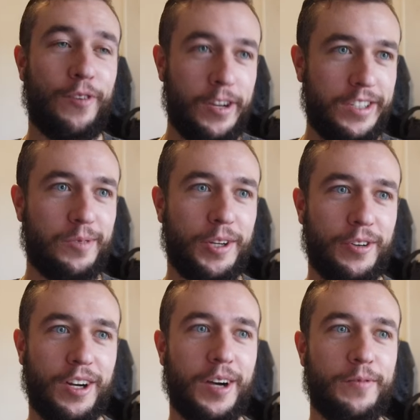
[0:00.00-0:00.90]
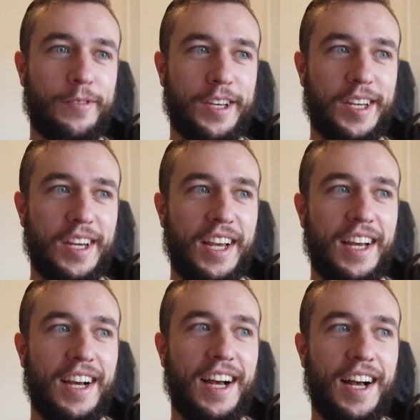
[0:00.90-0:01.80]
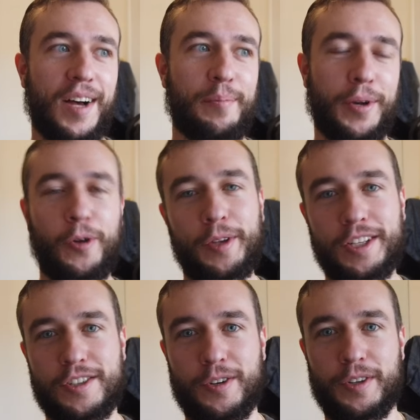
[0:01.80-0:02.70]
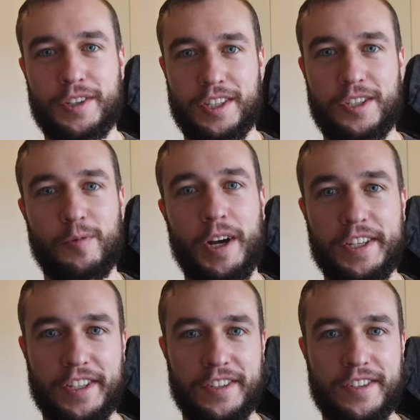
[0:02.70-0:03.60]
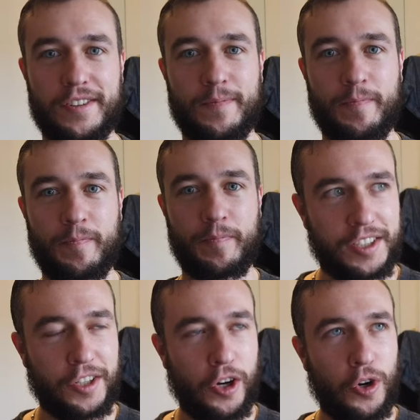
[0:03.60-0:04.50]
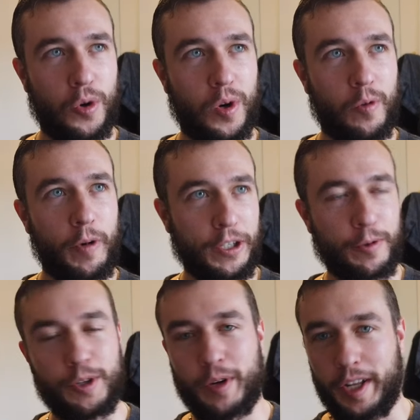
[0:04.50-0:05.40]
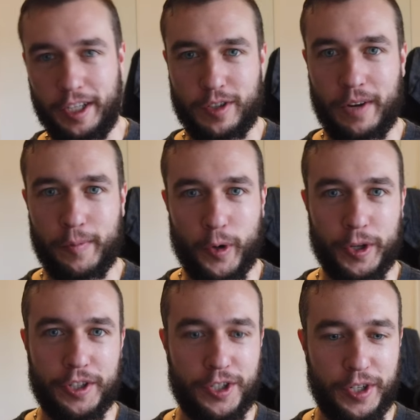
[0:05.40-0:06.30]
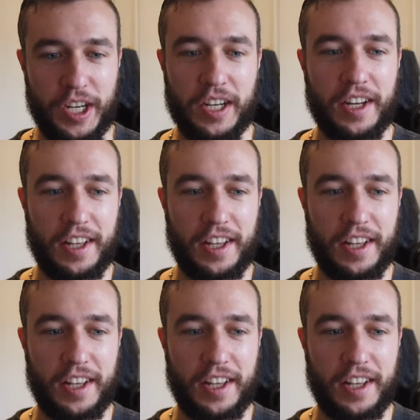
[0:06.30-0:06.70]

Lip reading: fun to wheel a Humvee, but only in certain situations. So which one do I like driving more on the street?